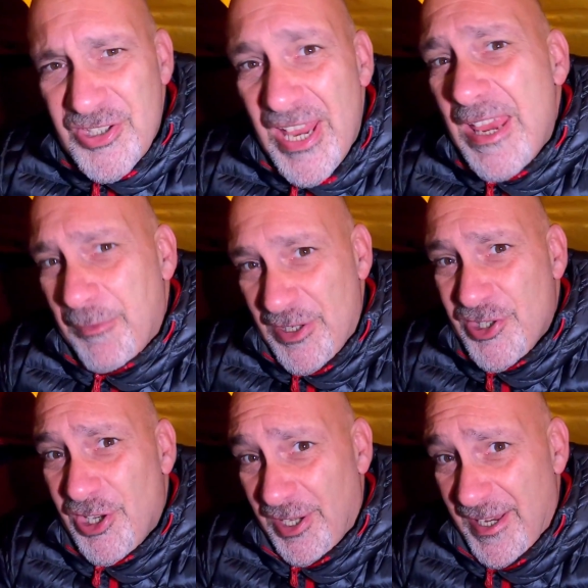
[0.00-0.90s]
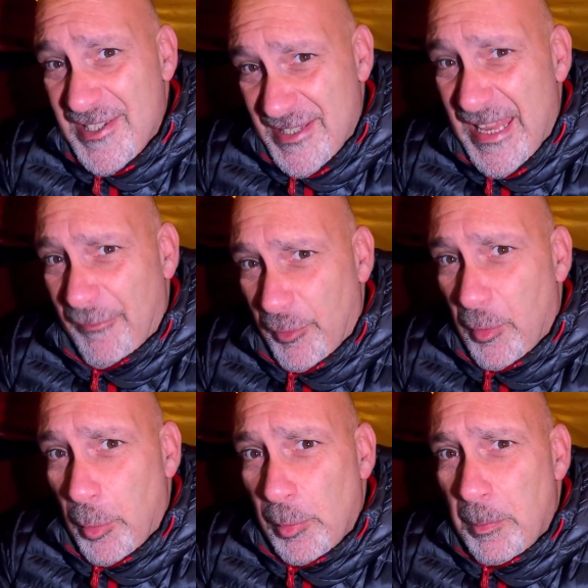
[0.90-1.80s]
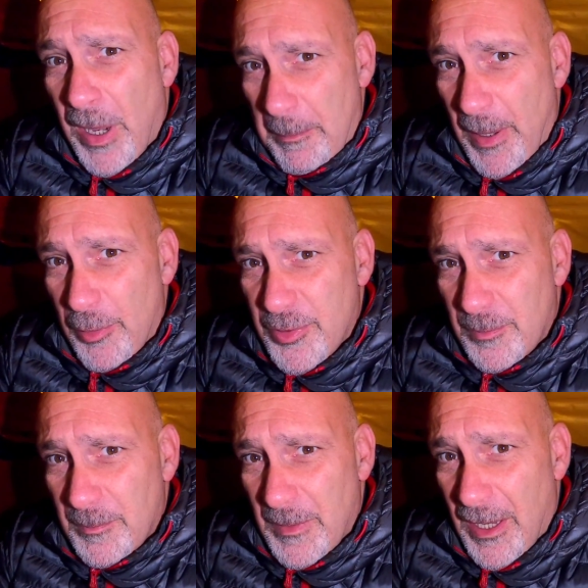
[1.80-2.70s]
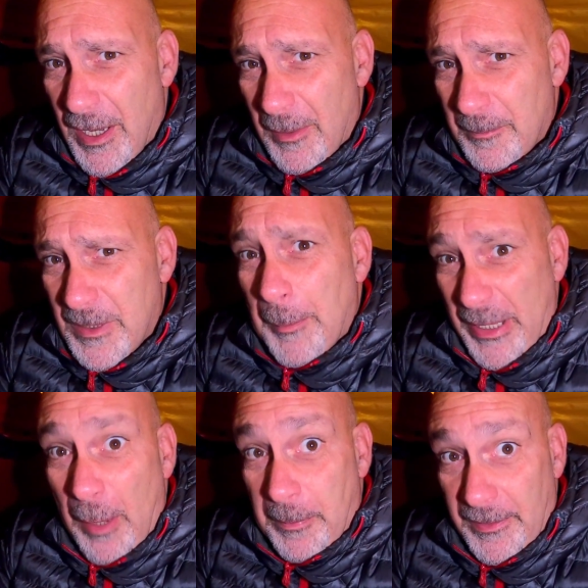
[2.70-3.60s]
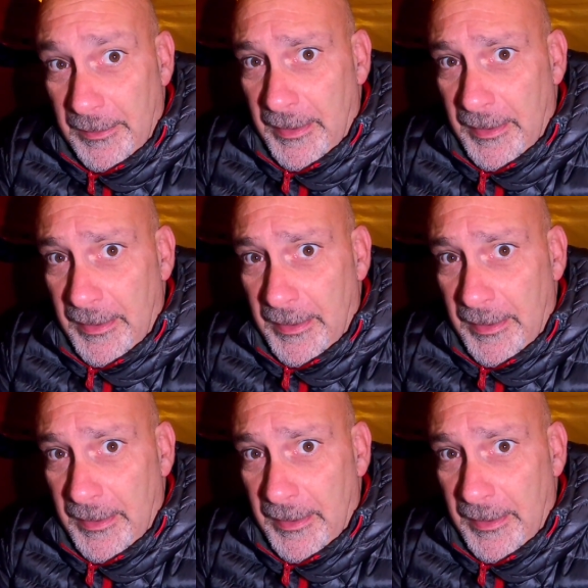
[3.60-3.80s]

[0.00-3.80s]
The Tavy certainly isn't navigable by boat, coming up it